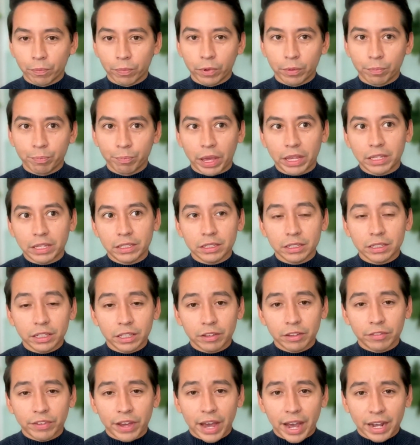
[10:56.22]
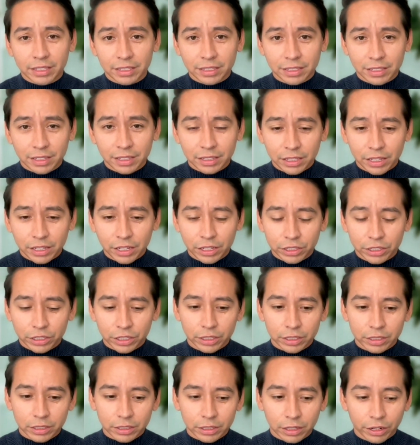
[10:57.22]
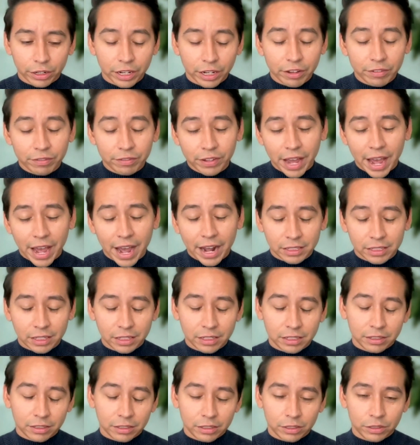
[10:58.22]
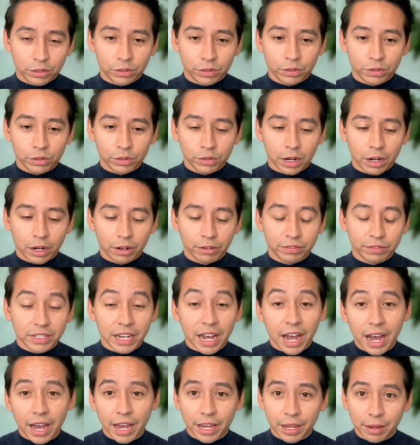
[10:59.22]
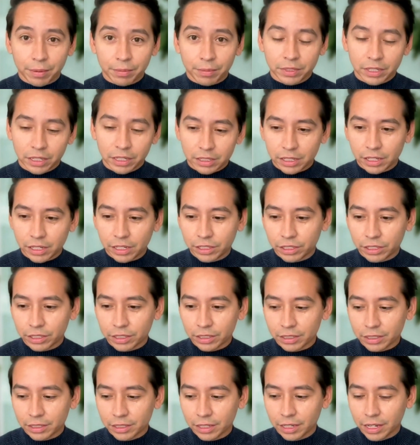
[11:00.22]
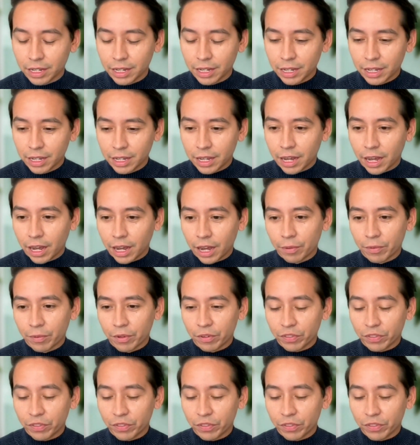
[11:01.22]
basically give access to teachers, or give access of time to teachers. If